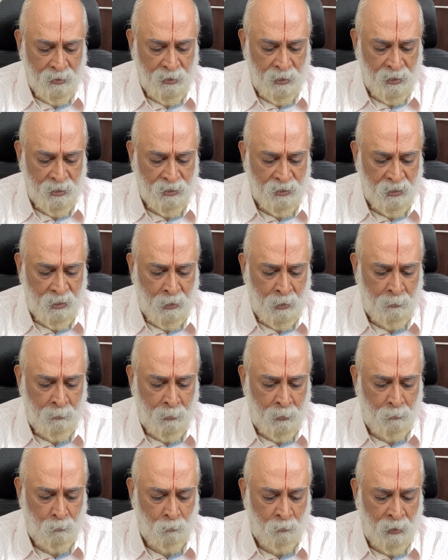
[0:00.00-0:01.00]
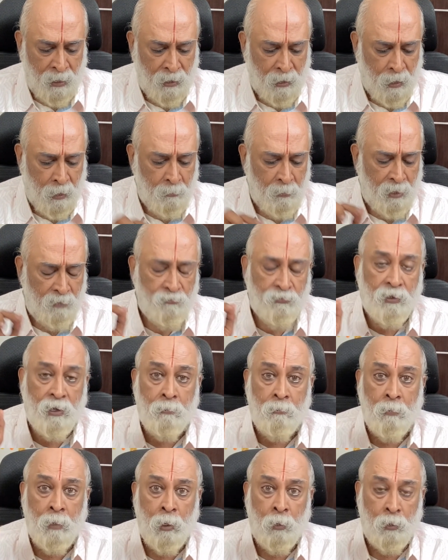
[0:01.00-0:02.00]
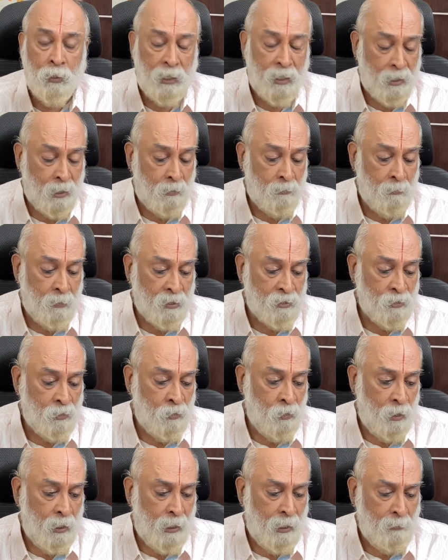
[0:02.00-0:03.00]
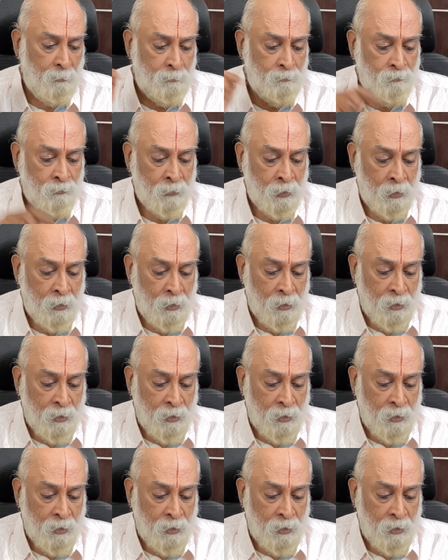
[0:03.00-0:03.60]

there is one comment from Maunika Madgula.